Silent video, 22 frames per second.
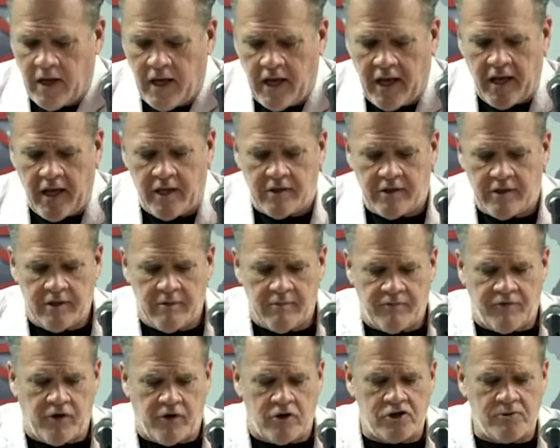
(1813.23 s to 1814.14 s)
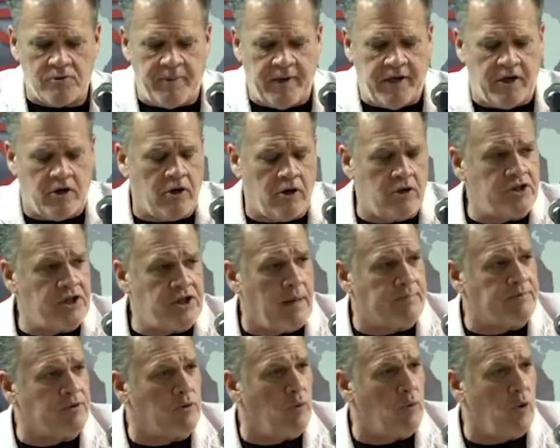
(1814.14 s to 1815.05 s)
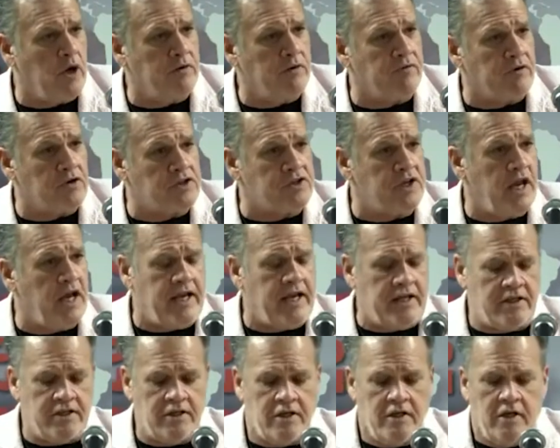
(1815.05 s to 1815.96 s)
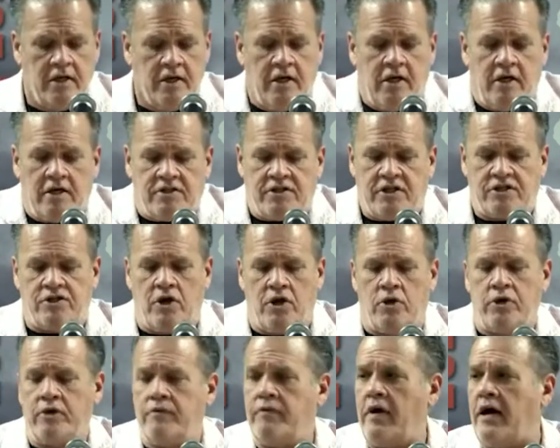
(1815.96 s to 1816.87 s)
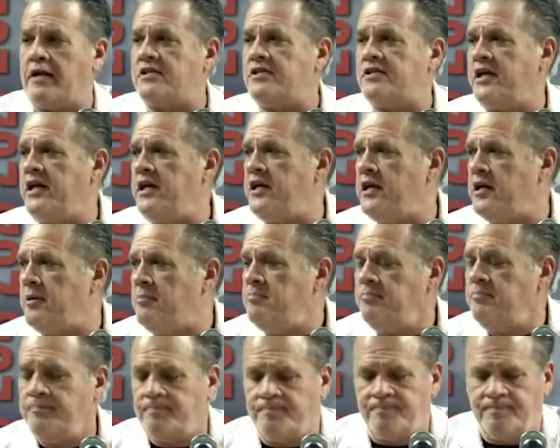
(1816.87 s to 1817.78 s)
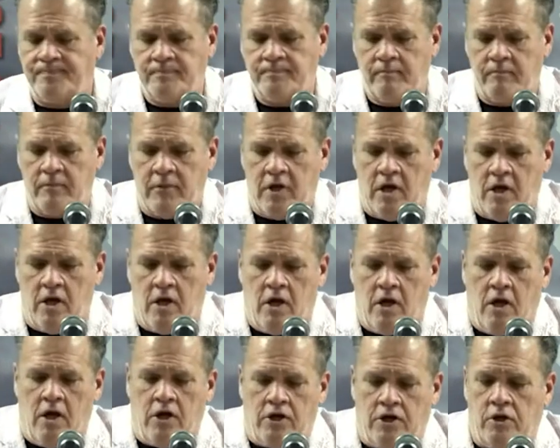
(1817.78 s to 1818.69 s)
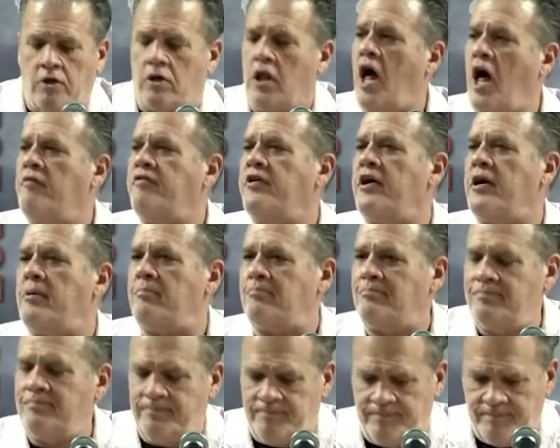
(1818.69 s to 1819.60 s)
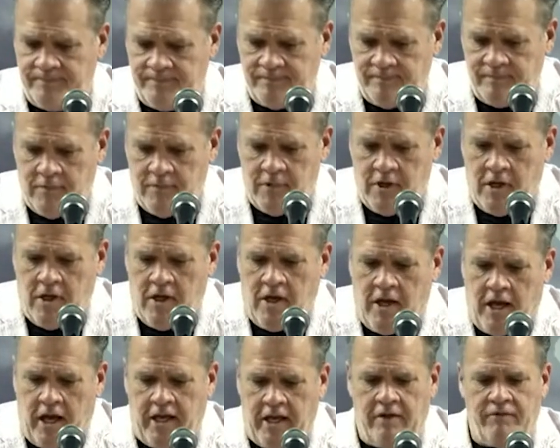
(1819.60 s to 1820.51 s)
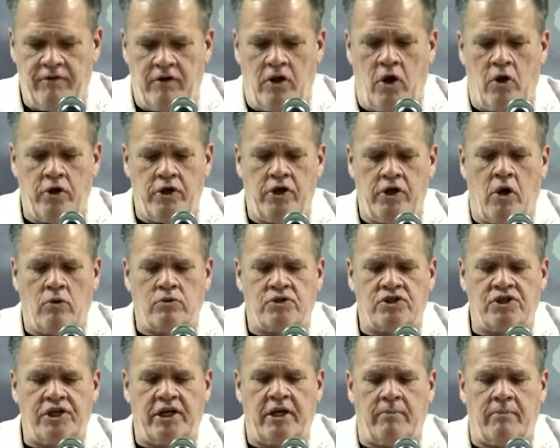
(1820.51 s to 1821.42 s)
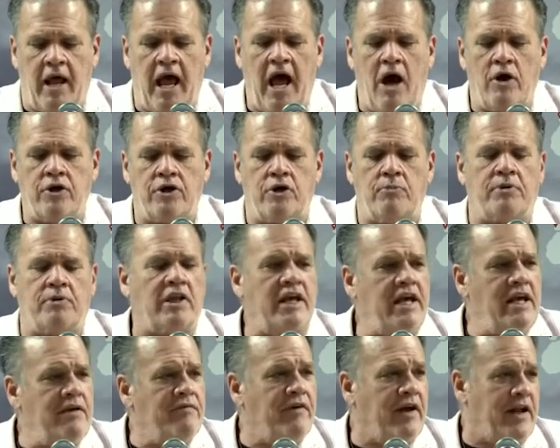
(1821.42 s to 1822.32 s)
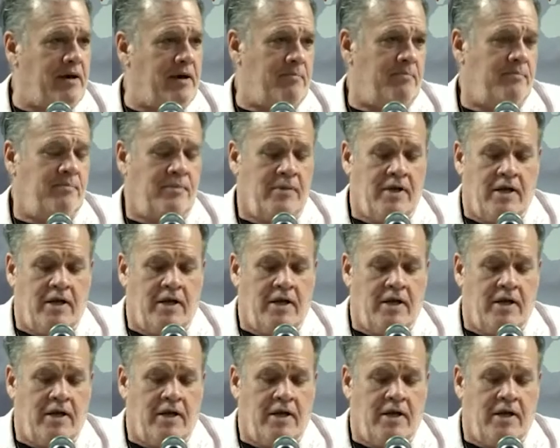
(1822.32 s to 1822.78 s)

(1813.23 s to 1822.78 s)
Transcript: And 1 Peter chapter 1, verse 8 says, though you've not seen him, you love him. And even though you don't see him now, you believe in him.